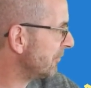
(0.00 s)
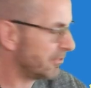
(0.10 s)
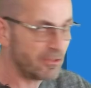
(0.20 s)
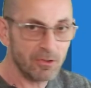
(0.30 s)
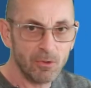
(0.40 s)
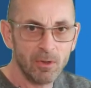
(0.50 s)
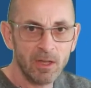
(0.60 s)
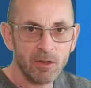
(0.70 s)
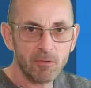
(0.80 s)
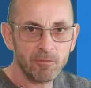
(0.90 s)
It's still,
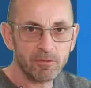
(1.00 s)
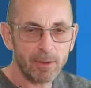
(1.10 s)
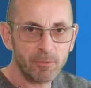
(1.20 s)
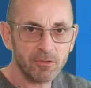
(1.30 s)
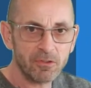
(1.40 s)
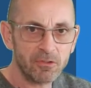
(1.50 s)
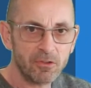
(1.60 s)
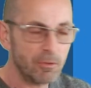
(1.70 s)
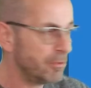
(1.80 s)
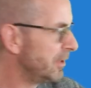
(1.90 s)
the temperatures are
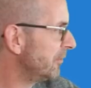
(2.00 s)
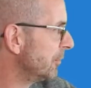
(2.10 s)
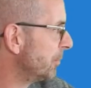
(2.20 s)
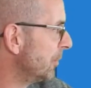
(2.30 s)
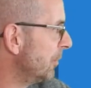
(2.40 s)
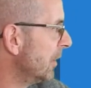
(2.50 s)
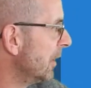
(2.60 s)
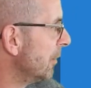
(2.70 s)
still reasonable,